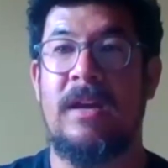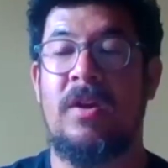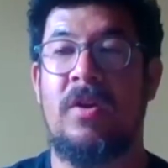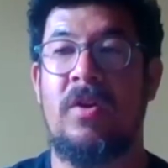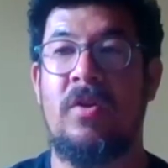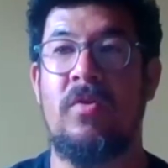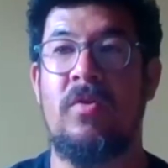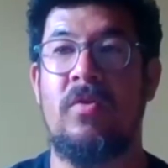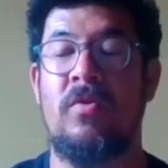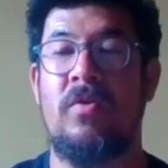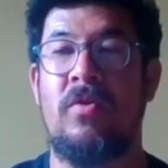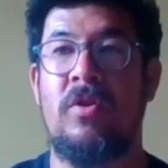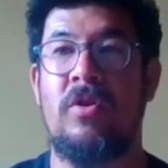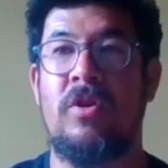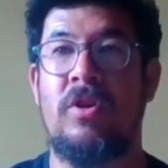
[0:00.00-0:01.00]
who
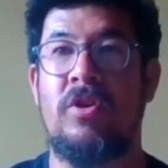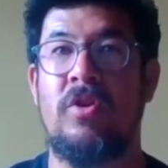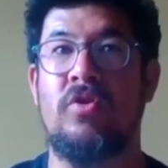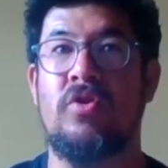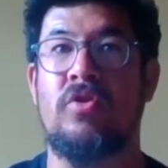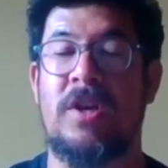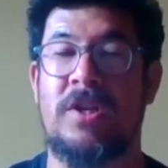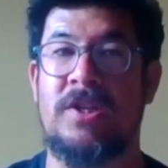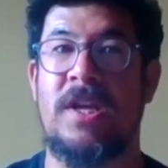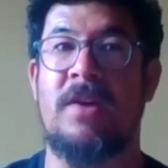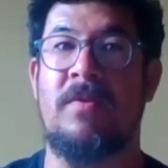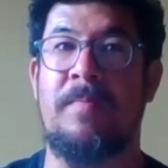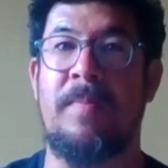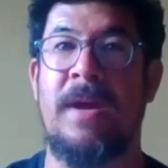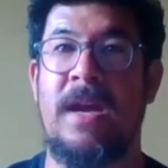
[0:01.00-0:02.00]
you trust their
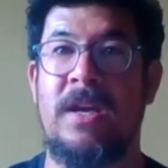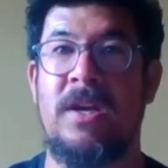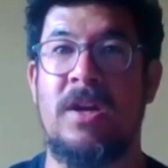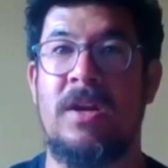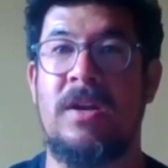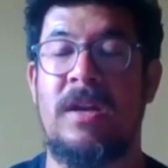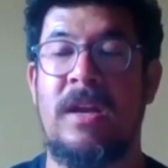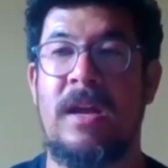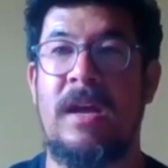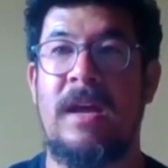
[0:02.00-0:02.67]
opinion,